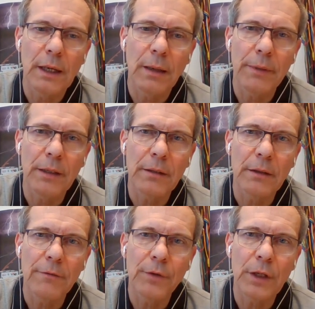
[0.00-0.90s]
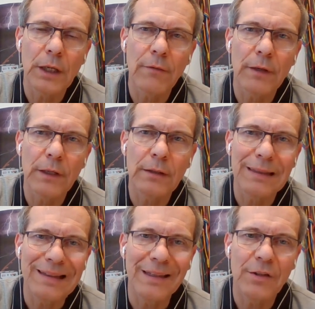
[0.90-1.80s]
I mean, if you have it
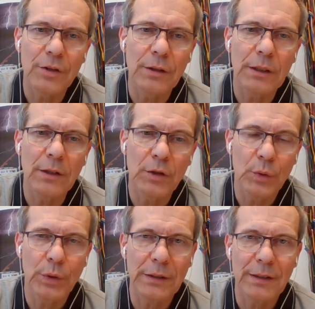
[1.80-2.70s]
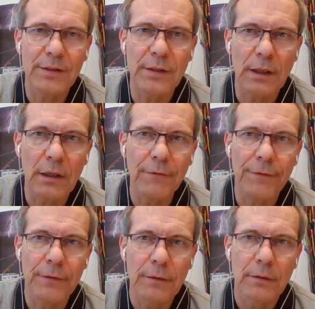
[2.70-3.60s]
in it in the unit
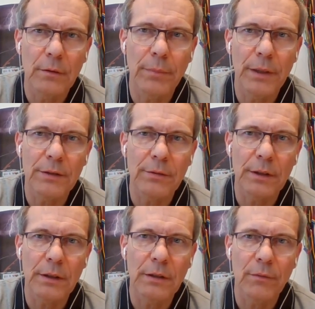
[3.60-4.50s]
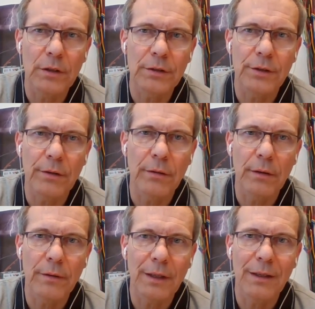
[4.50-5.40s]
itself, the battery inverter,
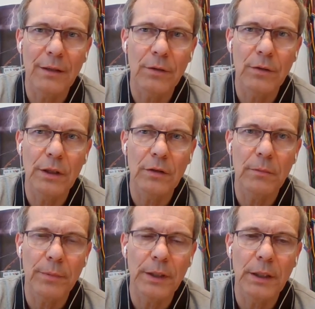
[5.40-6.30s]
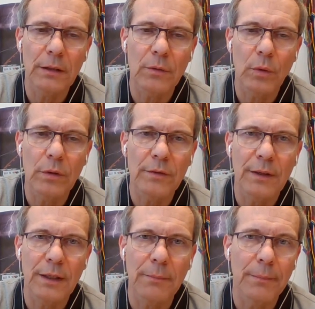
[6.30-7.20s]
then you need to bring it all the
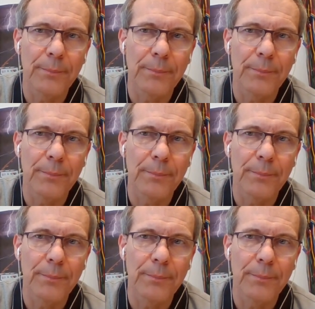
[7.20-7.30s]
time.